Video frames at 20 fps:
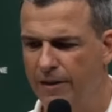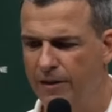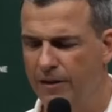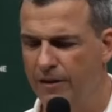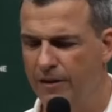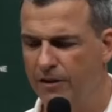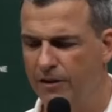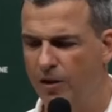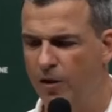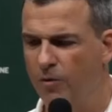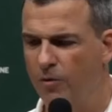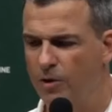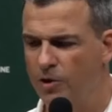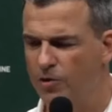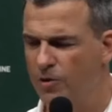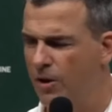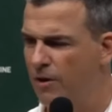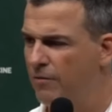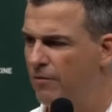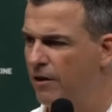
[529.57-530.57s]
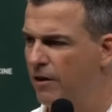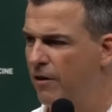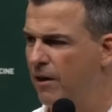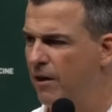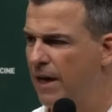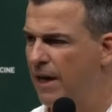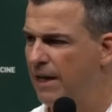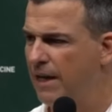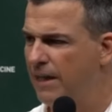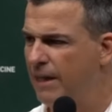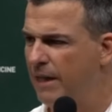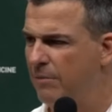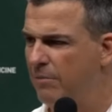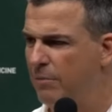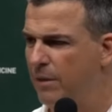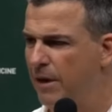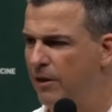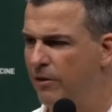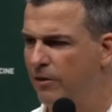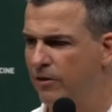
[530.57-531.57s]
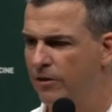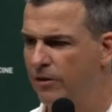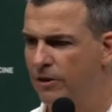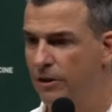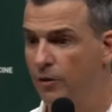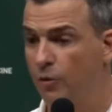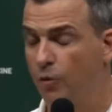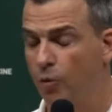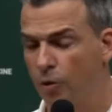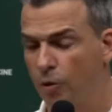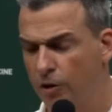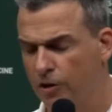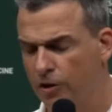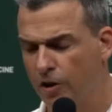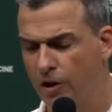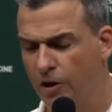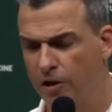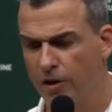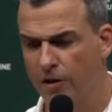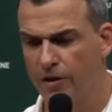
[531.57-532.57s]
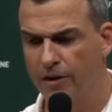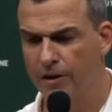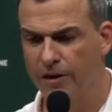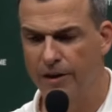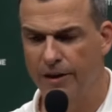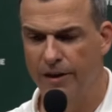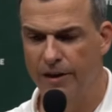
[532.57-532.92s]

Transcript: He's always trying to figure out how to get better. He works hard.